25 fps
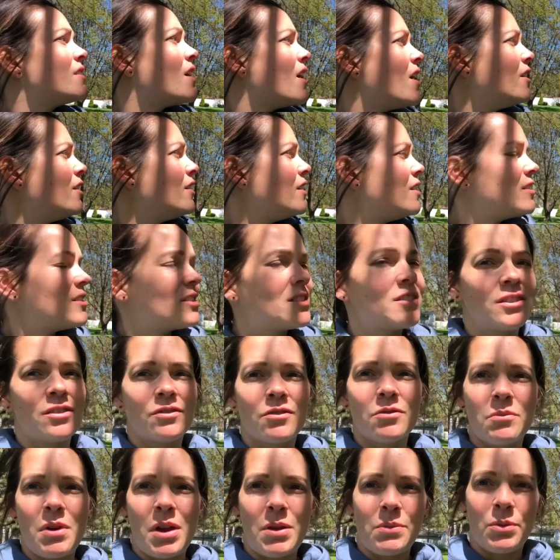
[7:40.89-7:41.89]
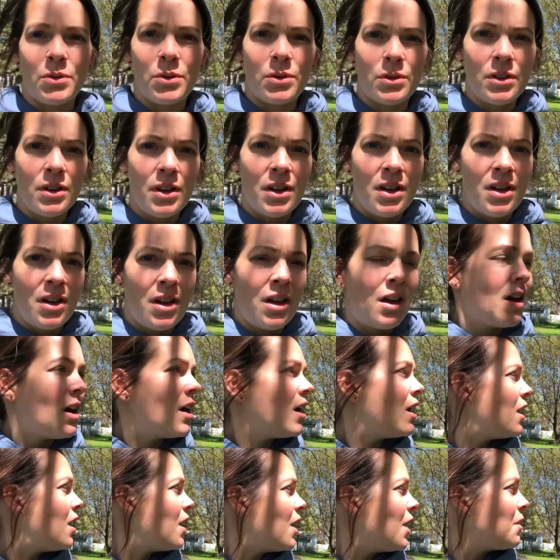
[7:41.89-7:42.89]
tell it's a silver maple
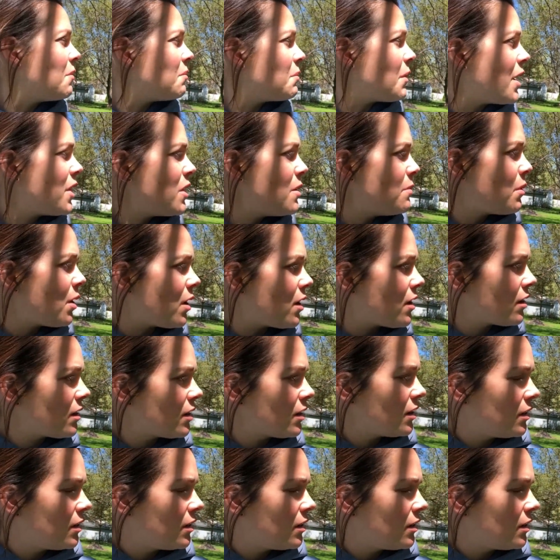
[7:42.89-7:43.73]
by the bark.